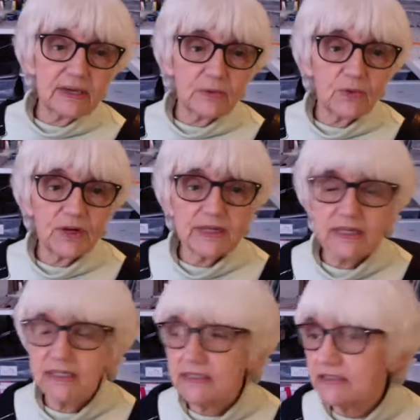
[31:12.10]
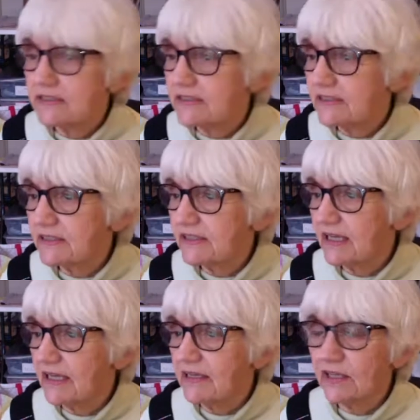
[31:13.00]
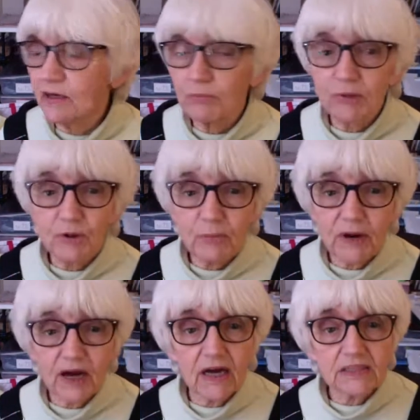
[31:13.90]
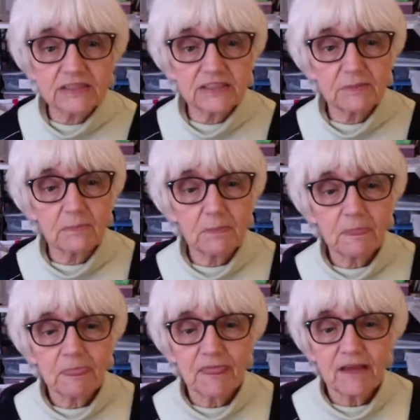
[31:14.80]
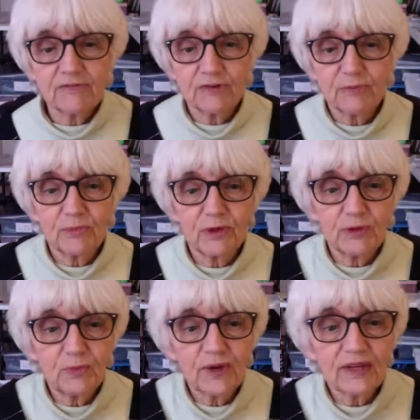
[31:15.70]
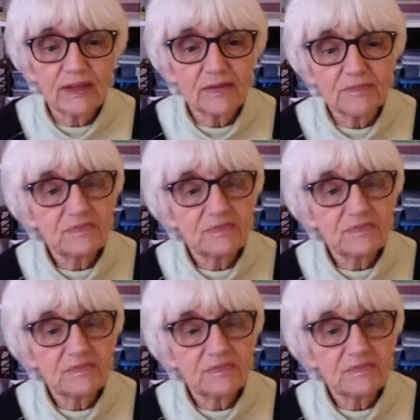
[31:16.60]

and one is a little blue box from Goodwill.